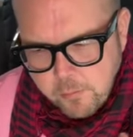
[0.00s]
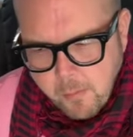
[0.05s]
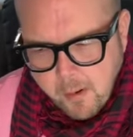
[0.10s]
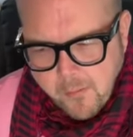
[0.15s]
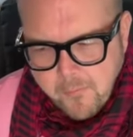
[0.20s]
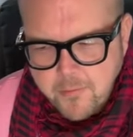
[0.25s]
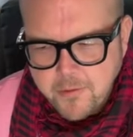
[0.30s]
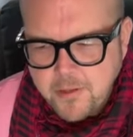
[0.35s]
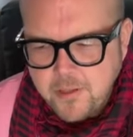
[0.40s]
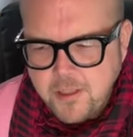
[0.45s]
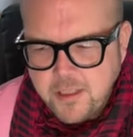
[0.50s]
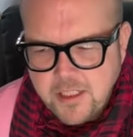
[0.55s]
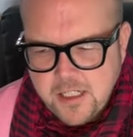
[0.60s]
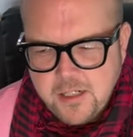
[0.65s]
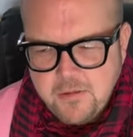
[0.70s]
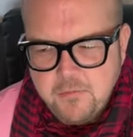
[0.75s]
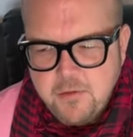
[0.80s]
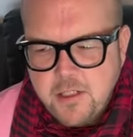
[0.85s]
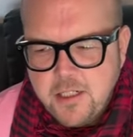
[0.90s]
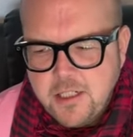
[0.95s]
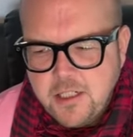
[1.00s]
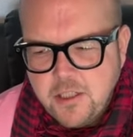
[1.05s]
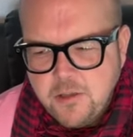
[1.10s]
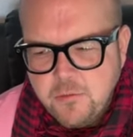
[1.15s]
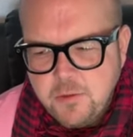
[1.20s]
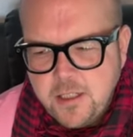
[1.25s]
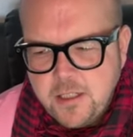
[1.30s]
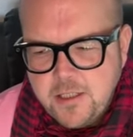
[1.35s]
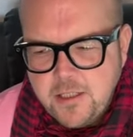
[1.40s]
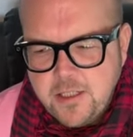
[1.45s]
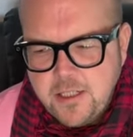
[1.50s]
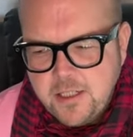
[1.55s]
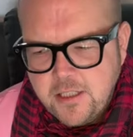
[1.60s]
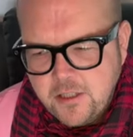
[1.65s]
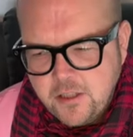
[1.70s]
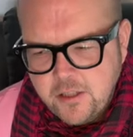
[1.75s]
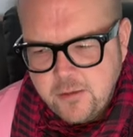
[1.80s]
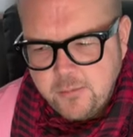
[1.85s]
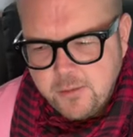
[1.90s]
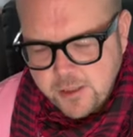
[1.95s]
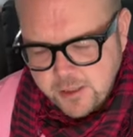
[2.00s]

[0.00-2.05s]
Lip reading: But I wouldn't say it really sweetened it too